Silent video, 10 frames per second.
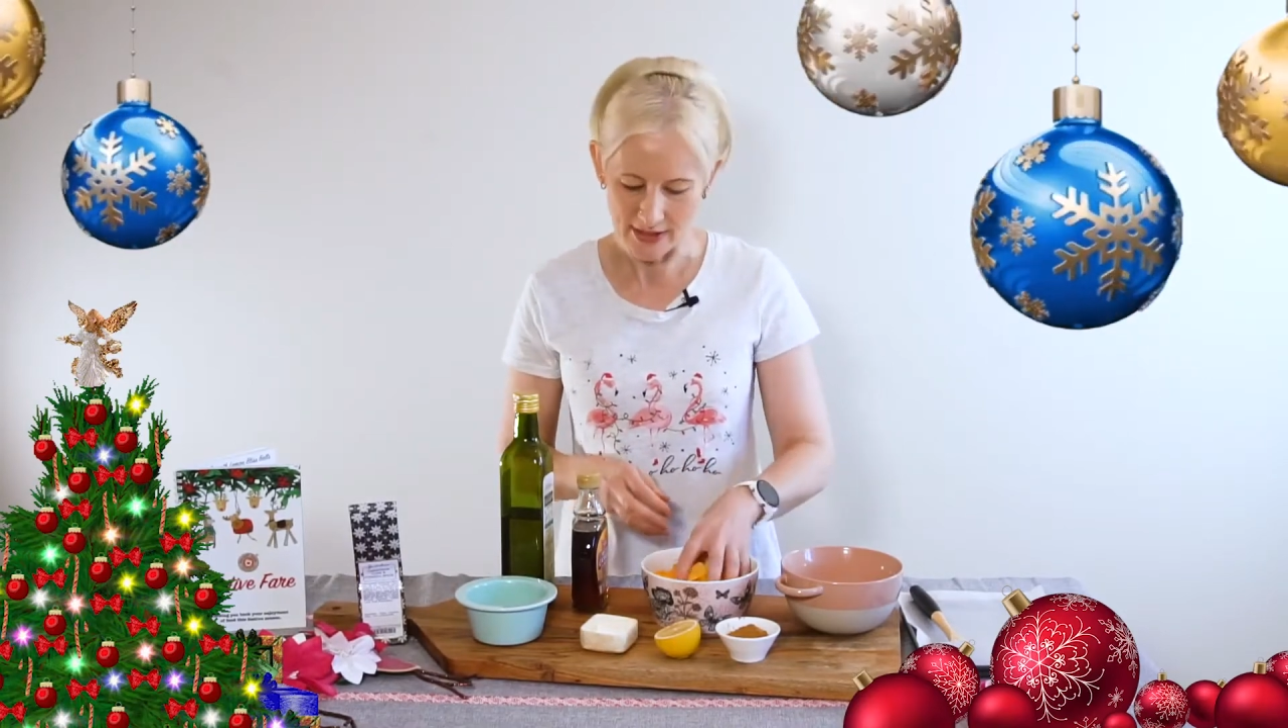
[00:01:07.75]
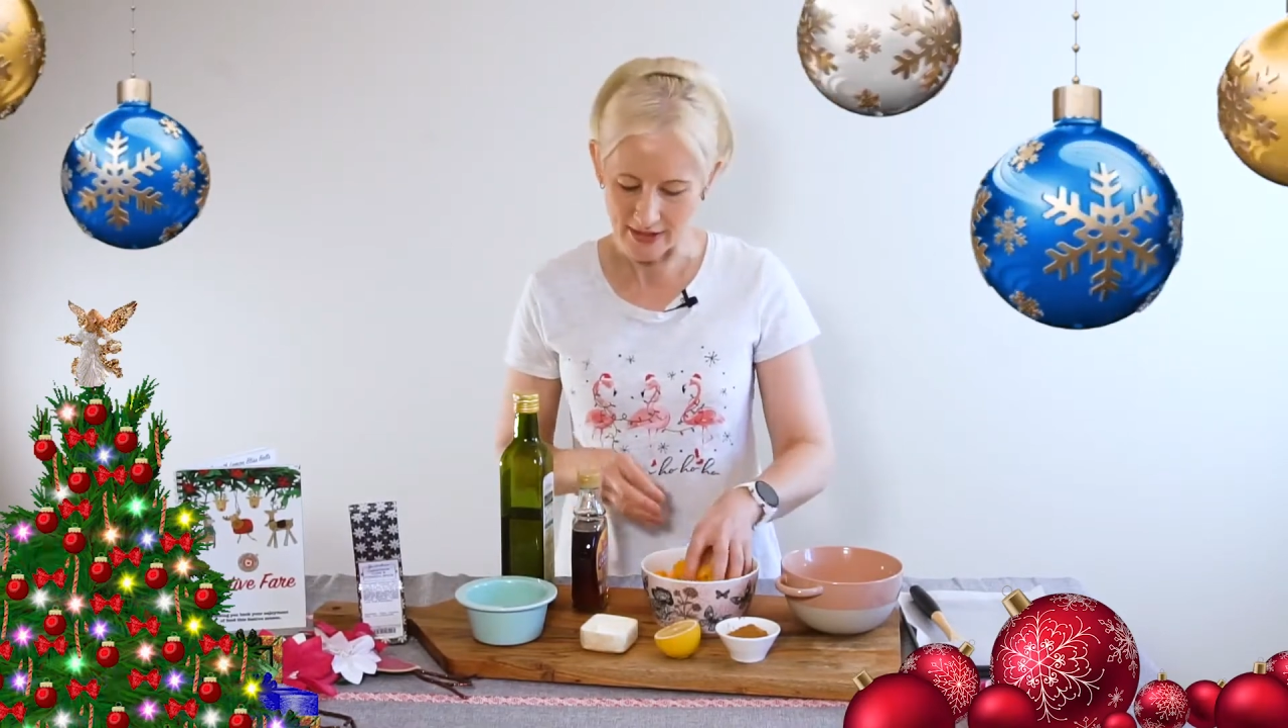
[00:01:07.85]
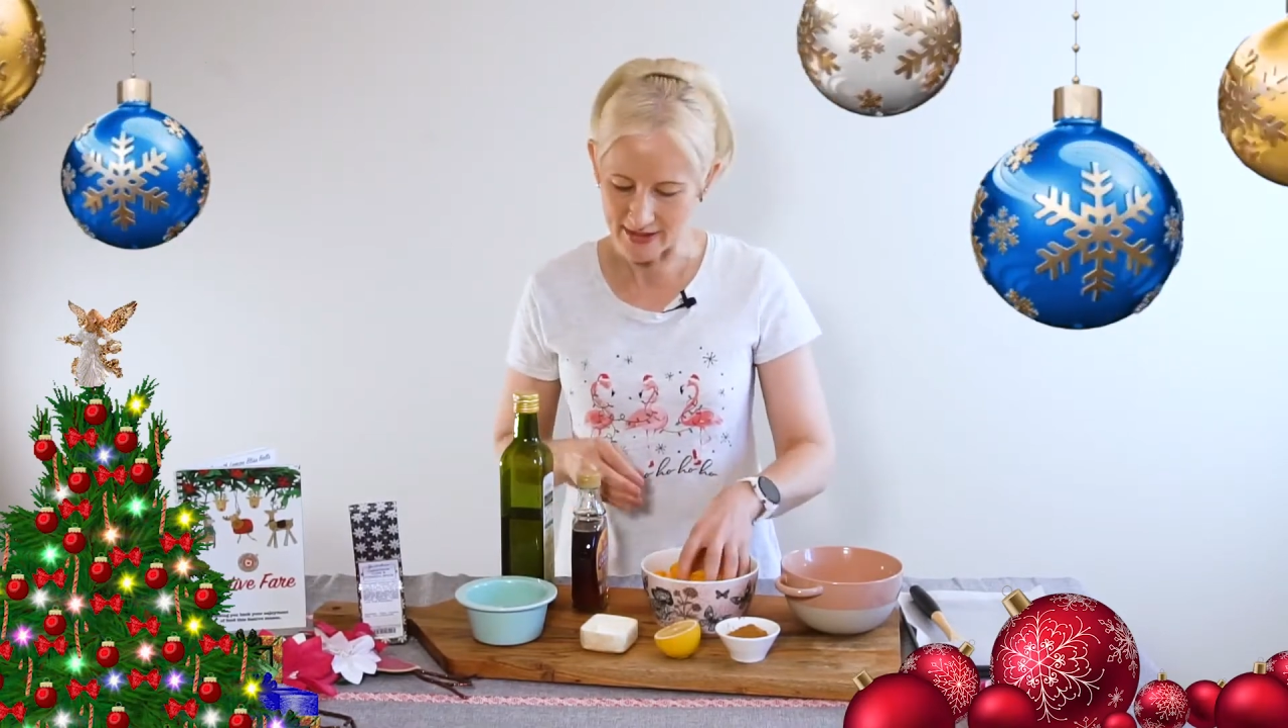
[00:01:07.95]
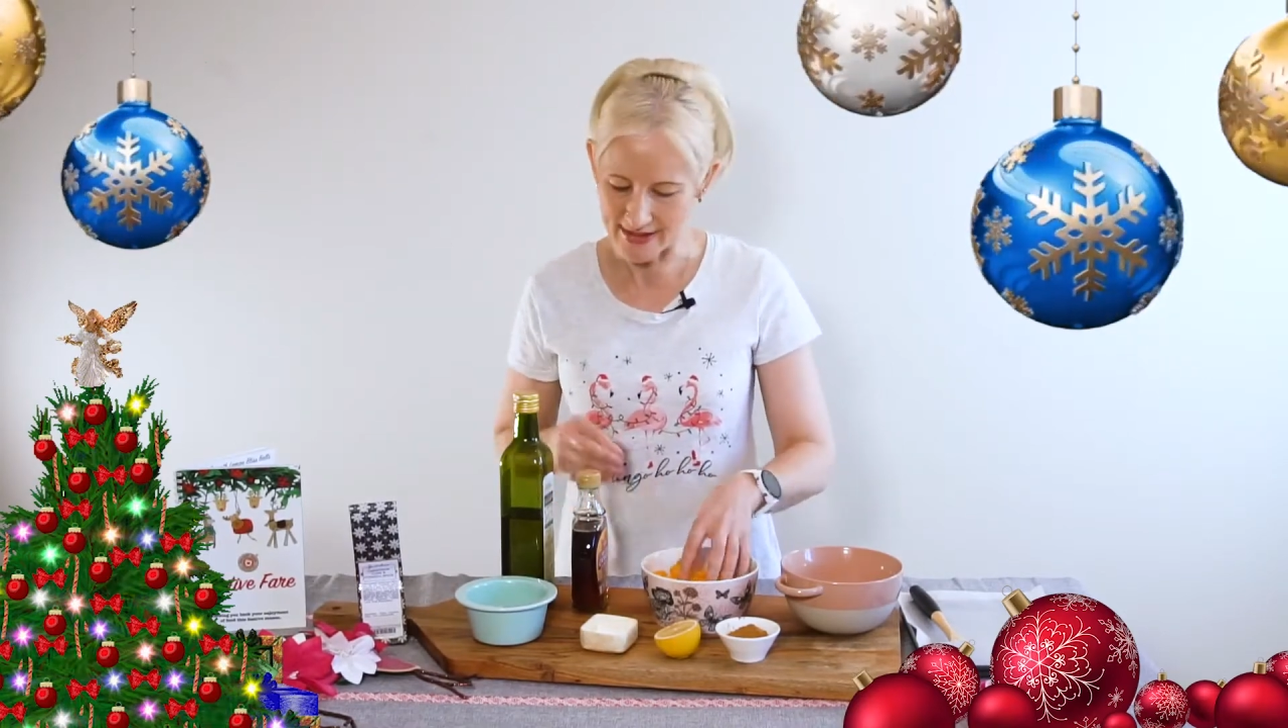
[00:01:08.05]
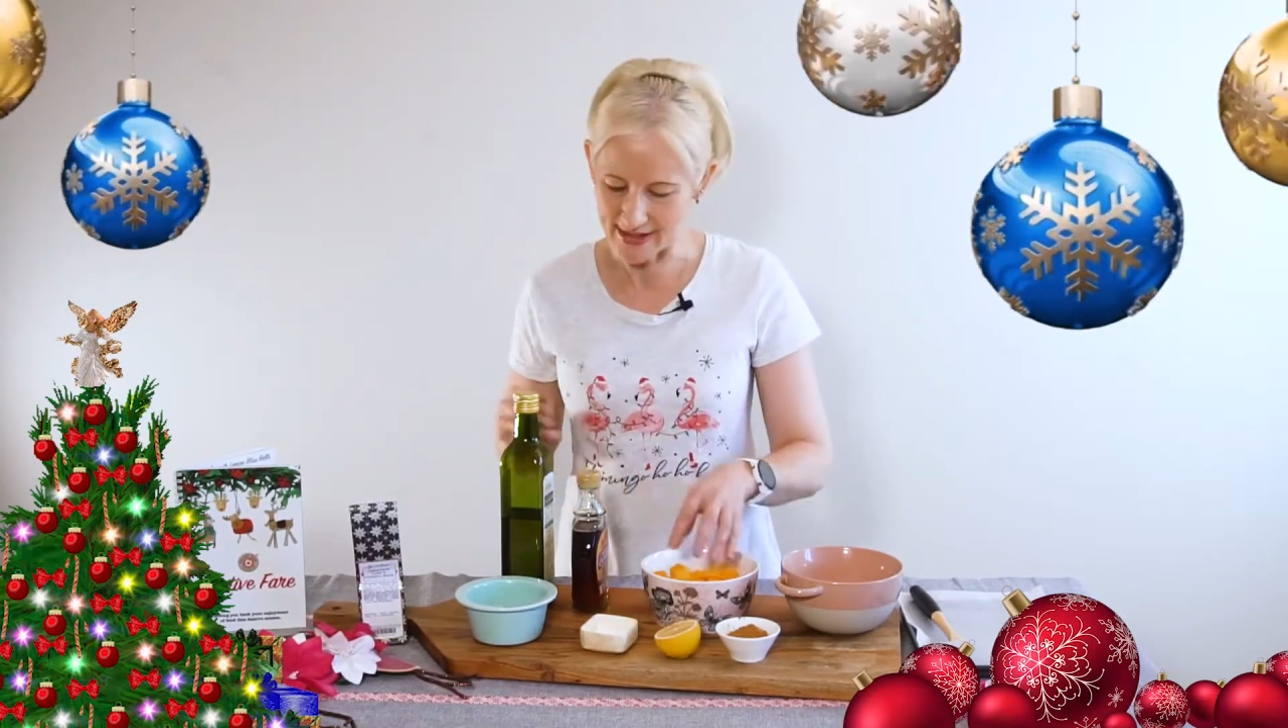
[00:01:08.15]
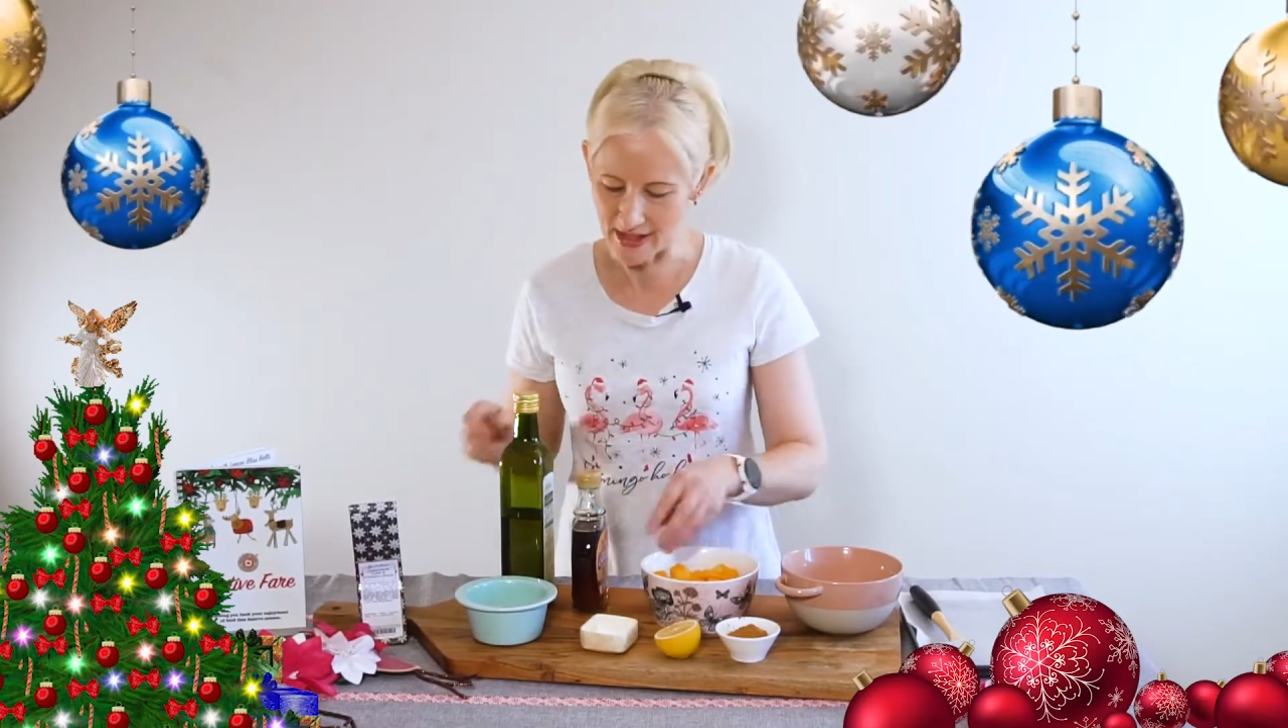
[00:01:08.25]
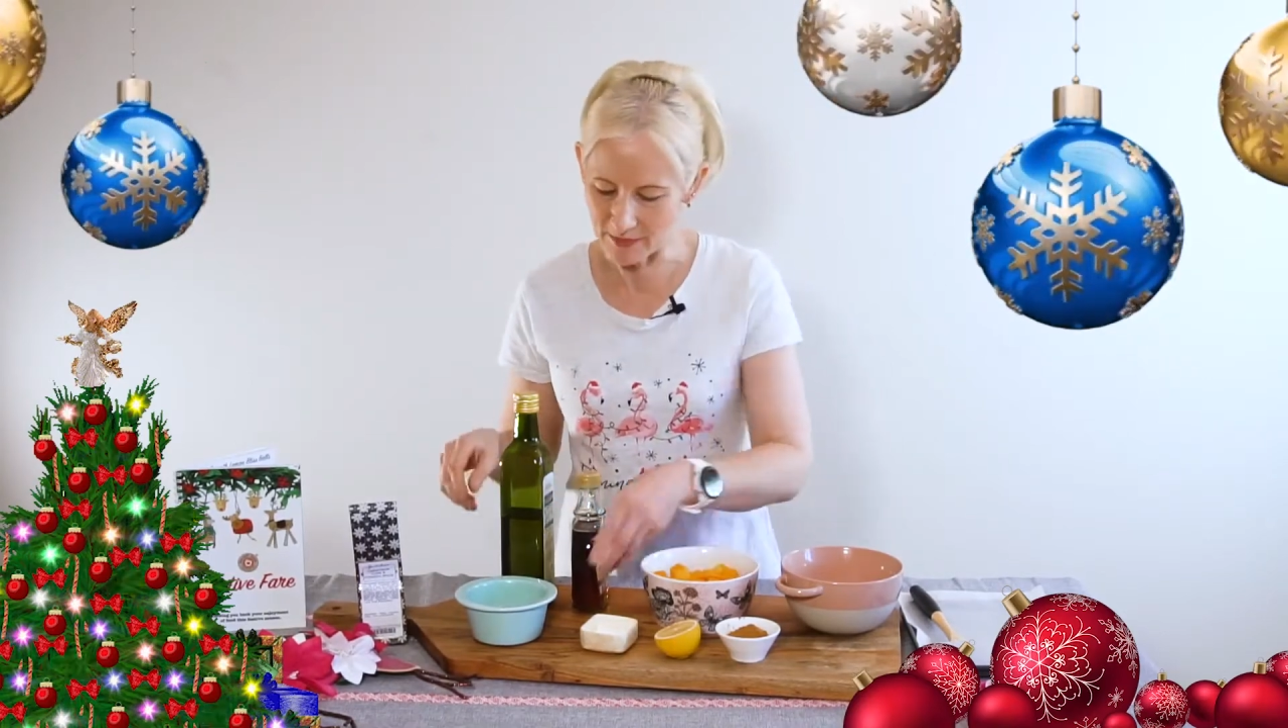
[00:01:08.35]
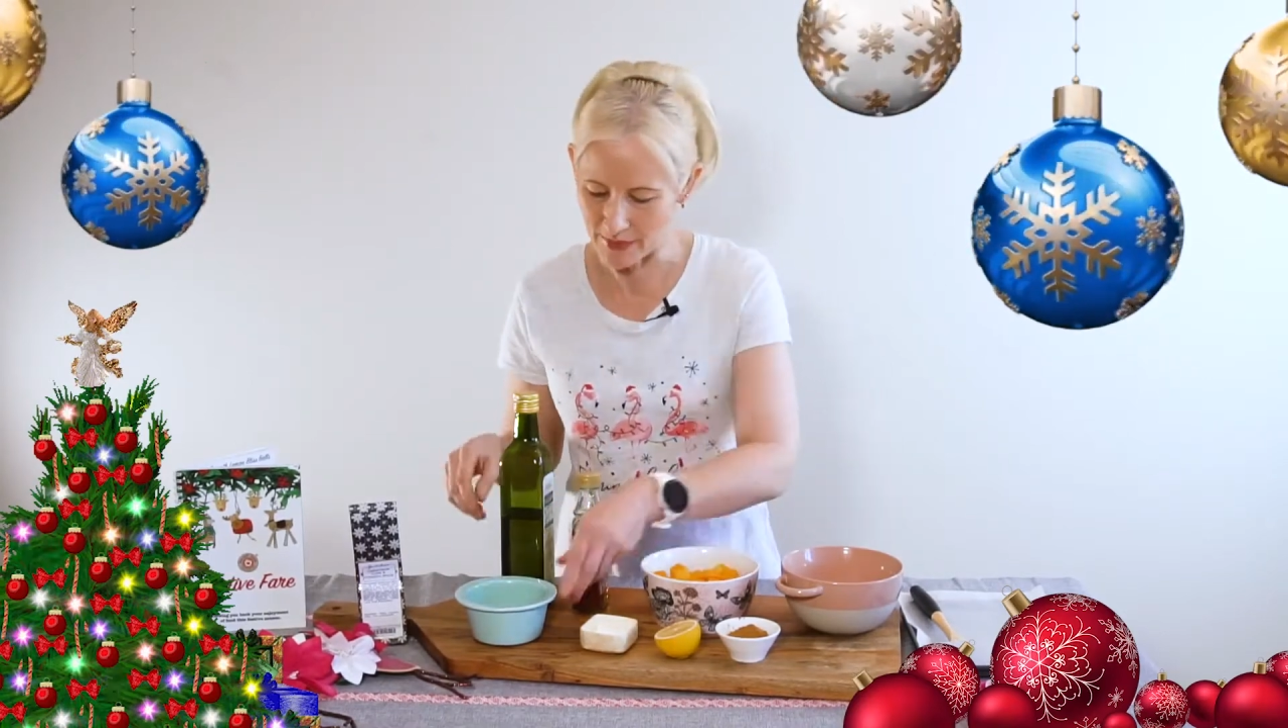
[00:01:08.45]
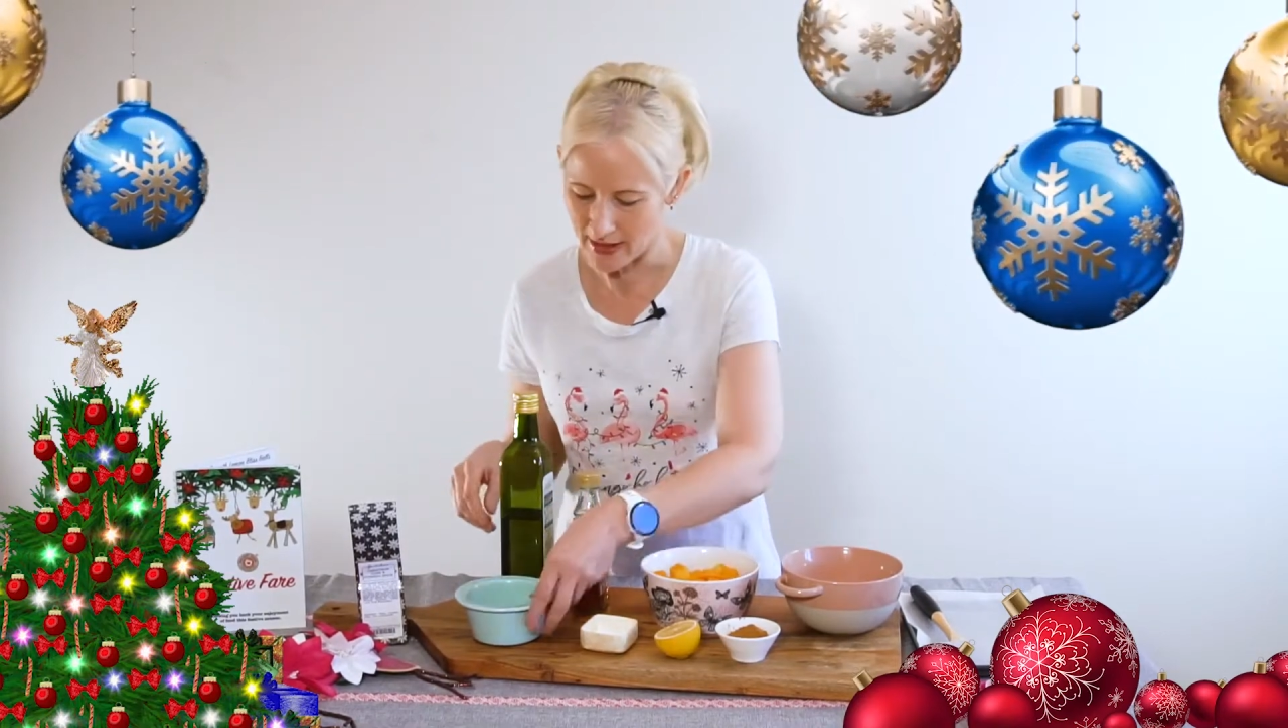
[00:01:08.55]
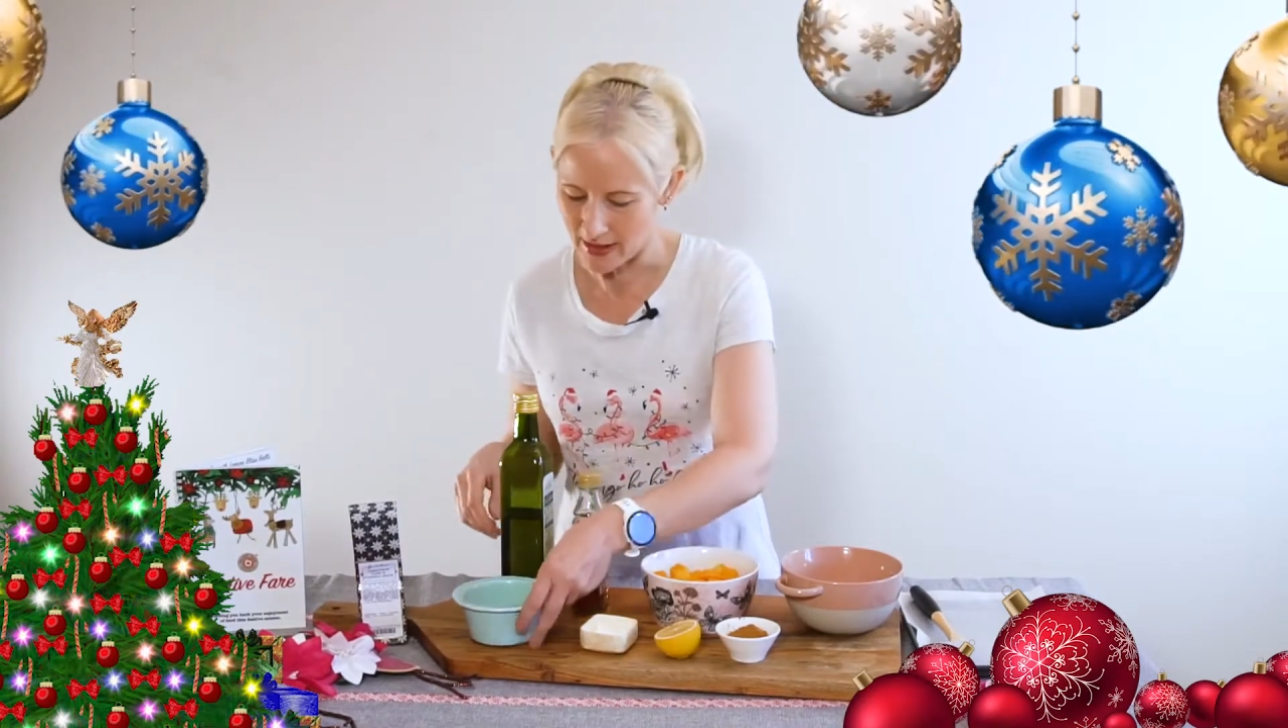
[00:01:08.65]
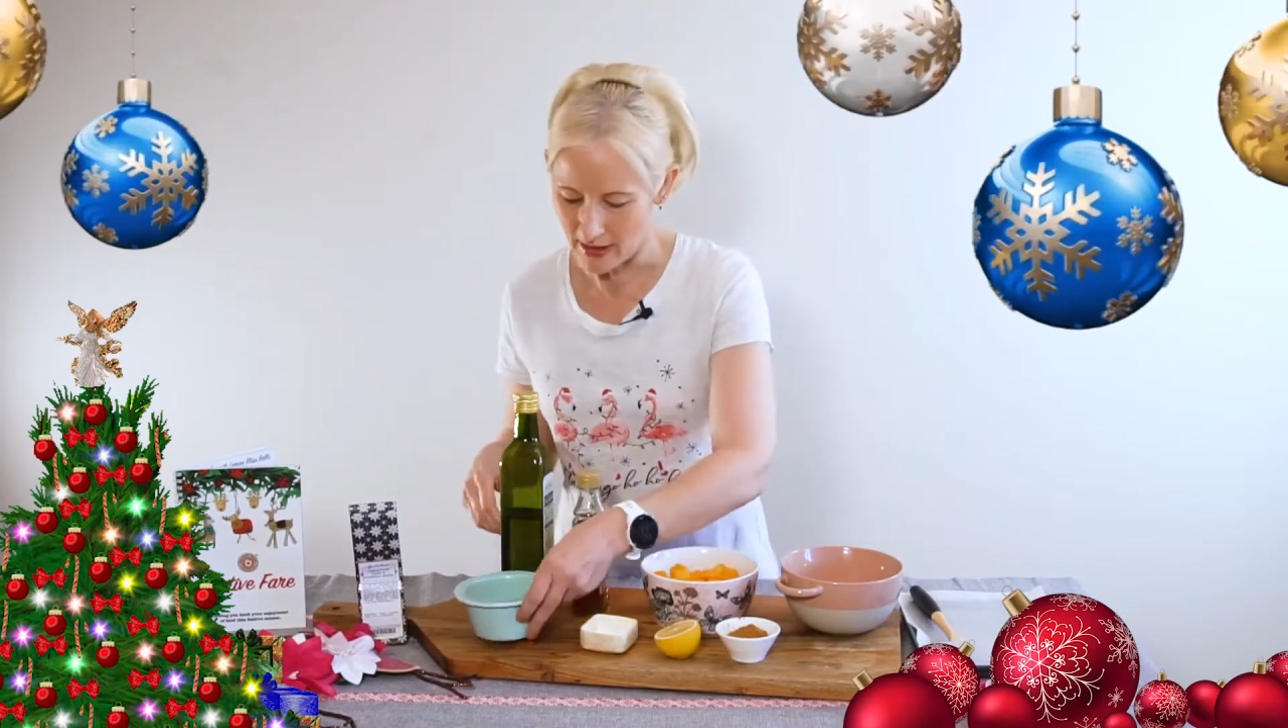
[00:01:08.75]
diced up.